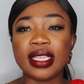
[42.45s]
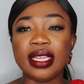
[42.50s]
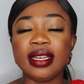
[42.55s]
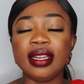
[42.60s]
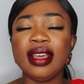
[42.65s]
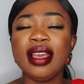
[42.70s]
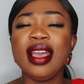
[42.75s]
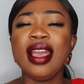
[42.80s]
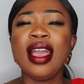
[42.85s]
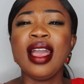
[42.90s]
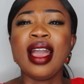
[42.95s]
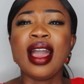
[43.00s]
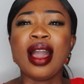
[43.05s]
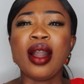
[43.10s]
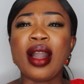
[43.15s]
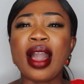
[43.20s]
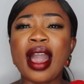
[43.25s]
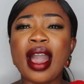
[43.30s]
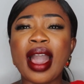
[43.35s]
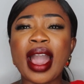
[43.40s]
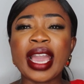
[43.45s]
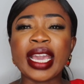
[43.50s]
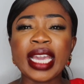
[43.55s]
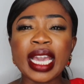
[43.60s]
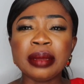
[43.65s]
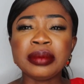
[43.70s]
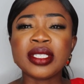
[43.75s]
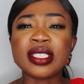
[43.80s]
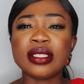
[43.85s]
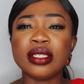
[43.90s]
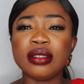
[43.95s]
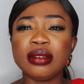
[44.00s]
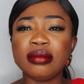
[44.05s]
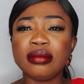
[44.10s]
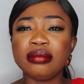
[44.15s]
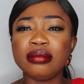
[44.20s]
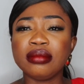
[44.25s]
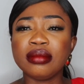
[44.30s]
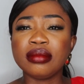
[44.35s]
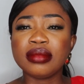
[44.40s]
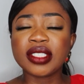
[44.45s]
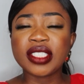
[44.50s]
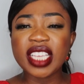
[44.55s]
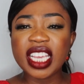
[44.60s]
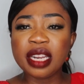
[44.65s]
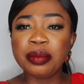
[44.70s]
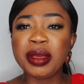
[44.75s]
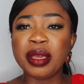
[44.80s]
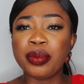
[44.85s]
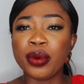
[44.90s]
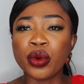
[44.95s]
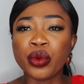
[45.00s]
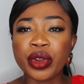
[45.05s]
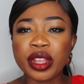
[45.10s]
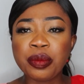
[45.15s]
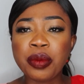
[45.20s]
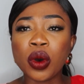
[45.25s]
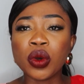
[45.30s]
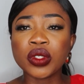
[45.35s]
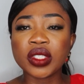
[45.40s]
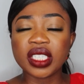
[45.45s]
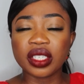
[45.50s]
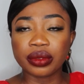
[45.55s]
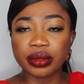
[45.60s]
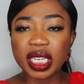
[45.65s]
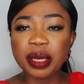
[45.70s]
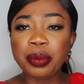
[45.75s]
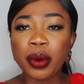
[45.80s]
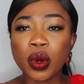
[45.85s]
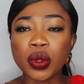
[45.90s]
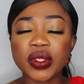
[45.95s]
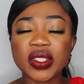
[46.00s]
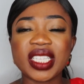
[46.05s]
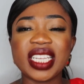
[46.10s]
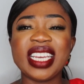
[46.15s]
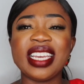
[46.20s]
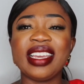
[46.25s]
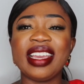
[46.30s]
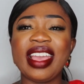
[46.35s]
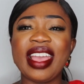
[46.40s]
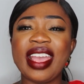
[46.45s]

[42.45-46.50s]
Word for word: And I kept seeing people reposting, reposting.